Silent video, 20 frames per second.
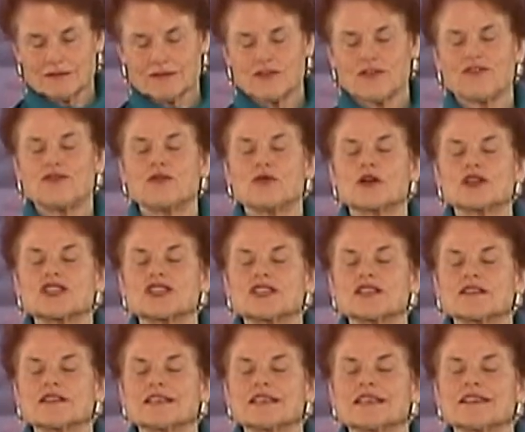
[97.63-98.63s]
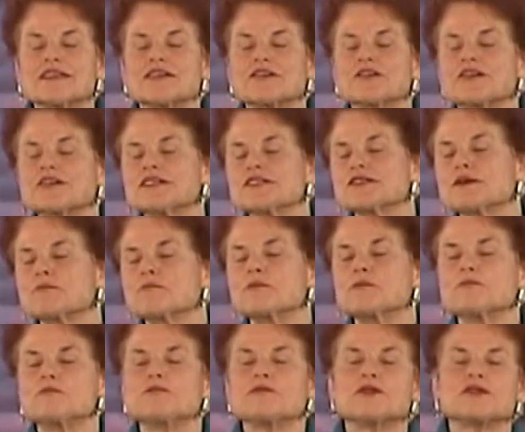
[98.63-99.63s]
Fortunately, there is
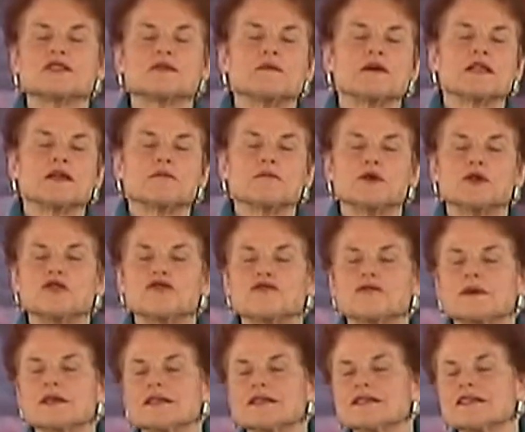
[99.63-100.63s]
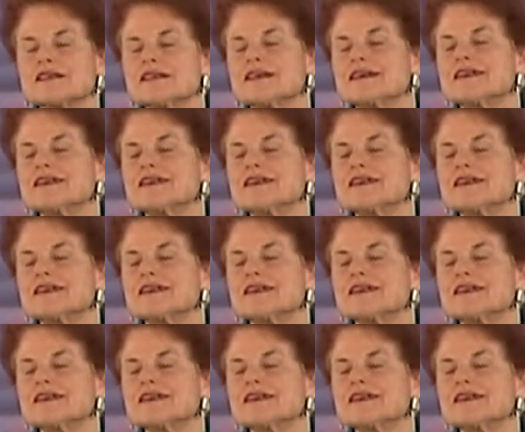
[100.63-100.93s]
a, there's been a movement.